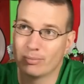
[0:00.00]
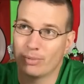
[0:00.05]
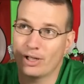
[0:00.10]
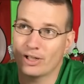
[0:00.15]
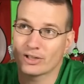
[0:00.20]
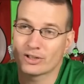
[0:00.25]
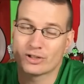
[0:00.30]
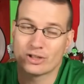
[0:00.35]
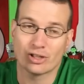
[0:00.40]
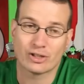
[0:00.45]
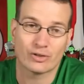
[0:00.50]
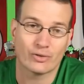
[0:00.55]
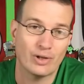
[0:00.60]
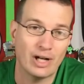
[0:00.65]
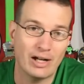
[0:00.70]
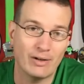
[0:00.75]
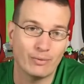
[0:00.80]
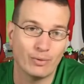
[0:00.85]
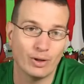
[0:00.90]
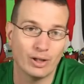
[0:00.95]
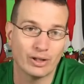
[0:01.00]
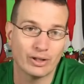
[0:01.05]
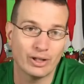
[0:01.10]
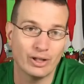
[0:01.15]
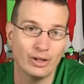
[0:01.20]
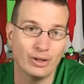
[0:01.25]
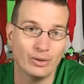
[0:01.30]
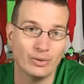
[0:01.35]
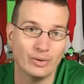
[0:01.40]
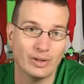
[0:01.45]
box just arrive a while
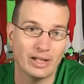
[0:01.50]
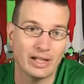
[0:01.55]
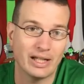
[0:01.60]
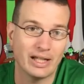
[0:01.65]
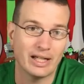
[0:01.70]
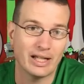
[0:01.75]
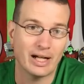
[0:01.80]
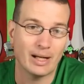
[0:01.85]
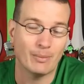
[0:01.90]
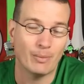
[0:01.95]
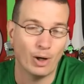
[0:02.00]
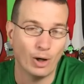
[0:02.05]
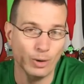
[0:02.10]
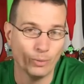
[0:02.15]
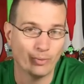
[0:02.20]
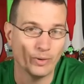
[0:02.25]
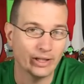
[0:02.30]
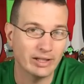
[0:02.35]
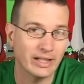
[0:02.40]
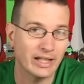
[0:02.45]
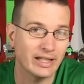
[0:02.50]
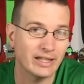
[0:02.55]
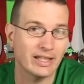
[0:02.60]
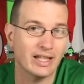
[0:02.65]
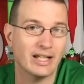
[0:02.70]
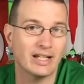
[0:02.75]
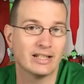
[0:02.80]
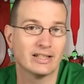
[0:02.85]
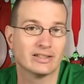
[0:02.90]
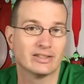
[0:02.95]
ago, and I'm hoping that
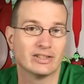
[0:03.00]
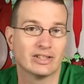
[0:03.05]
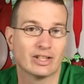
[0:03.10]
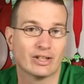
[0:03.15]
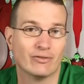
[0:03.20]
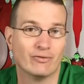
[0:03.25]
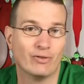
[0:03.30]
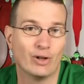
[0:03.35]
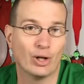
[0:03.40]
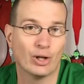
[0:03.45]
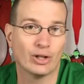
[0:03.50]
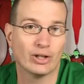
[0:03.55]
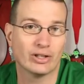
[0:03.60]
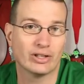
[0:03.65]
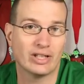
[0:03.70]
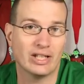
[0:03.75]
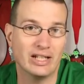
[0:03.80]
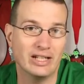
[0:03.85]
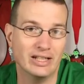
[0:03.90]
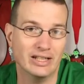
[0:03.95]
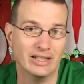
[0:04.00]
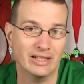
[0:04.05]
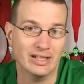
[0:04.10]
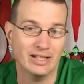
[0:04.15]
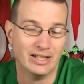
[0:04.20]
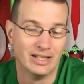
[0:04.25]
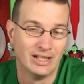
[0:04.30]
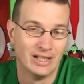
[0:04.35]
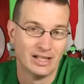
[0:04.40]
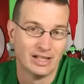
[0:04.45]
that is the Kevara
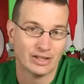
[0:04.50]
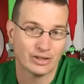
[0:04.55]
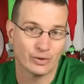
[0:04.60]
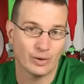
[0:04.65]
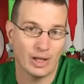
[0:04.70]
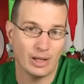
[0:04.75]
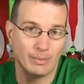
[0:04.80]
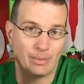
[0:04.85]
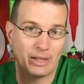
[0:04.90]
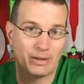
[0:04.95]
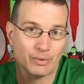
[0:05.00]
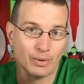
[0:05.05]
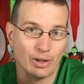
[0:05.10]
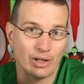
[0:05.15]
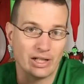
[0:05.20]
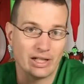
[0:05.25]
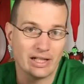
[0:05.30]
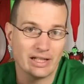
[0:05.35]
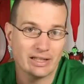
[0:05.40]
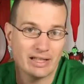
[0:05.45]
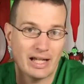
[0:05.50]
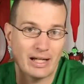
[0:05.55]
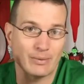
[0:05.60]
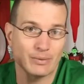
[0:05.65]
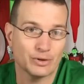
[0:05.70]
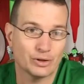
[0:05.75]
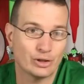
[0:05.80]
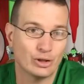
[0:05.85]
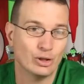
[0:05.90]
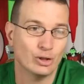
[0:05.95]
10. So I'll be running in
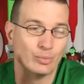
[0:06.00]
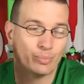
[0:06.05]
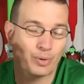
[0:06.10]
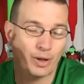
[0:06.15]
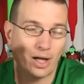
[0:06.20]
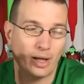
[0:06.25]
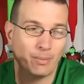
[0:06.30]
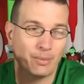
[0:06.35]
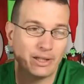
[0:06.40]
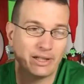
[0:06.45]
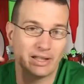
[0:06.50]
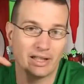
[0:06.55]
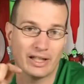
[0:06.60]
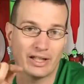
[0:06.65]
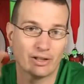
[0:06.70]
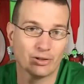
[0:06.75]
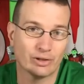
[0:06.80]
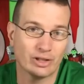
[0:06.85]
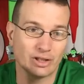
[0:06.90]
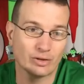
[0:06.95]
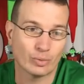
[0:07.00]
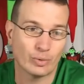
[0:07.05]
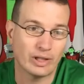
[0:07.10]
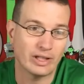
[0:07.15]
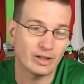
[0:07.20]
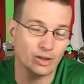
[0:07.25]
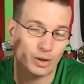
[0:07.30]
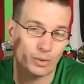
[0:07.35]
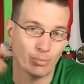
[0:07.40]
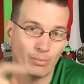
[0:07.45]
that shoe probably later this
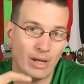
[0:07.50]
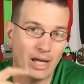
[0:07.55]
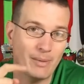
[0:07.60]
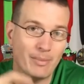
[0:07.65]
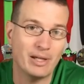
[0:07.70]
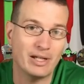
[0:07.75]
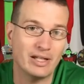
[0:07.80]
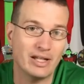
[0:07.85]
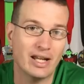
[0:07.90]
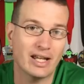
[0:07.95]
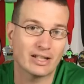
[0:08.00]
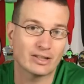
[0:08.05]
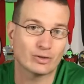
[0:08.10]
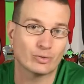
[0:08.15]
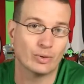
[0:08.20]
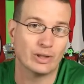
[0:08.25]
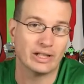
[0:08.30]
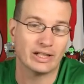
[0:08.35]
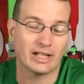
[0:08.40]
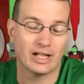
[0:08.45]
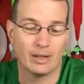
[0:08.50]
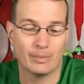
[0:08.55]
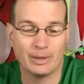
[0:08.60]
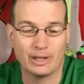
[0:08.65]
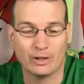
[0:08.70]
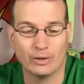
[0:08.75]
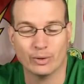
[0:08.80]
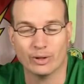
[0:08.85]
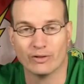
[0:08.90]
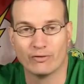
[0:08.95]
week or maybe next week, and I'll be
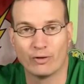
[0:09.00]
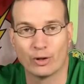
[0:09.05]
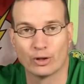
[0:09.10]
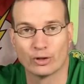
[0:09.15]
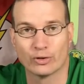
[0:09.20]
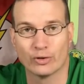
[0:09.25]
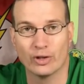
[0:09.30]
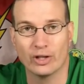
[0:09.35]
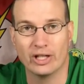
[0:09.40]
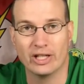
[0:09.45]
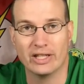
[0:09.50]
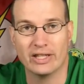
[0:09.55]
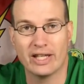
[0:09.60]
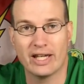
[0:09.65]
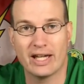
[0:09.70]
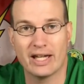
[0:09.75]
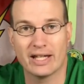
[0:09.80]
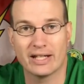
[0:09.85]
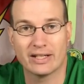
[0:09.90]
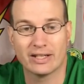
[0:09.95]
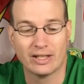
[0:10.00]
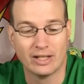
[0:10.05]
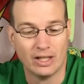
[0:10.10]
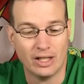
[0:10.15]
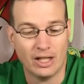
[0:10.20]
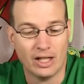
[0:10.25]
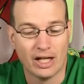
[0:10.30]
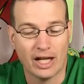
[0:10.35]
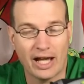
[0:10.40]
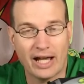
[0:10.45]
doing a first run in that.
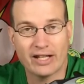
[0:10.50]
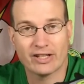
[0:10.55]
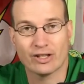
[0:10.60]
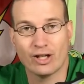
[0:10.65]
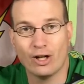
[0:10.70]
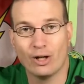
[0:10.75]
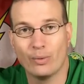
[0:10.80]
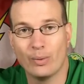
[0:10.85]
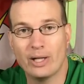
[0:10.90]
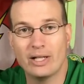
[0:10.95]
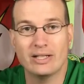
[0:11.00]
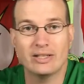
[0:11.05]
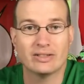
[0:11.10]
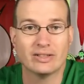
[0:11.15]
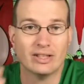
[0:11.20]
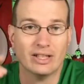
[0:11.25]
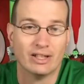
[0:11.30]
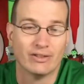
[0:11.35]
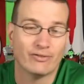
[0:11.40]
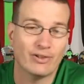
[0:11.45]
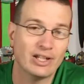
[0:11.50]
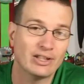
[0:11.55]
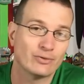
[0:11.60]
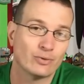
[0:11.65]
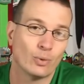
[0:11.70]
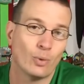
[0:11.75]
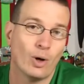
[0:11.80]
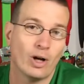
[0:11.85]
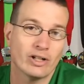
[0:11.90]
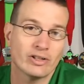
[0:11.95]
As always, thanks
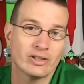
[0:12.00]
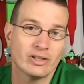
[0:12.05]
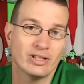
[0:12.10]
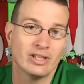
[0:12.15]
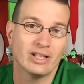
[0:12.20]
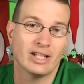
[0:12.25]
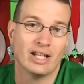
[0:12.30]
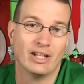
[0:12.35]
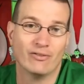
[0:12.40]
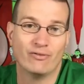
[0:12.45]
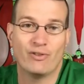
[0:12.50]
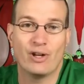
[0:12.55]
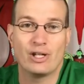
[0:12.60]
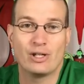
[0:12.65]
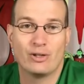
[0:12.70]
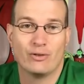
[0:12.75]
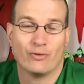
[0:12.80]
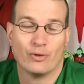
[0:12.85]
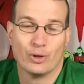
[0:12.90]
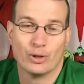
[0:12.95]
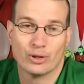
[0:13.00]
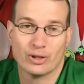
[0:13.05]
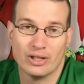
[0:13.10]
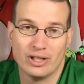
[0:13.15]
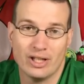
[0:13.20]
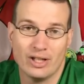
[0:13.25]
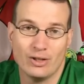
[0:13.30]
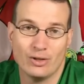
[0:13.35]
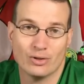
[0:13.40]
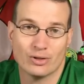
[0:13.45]
for watching, and thank you for your
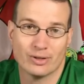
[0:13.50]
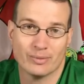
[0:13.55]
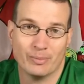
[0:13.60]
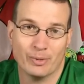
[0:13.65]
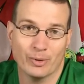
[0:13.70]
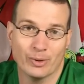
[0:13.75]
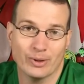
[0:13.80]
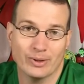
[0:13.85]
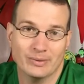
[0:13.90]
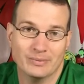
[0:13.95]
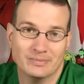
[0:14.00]
continued support.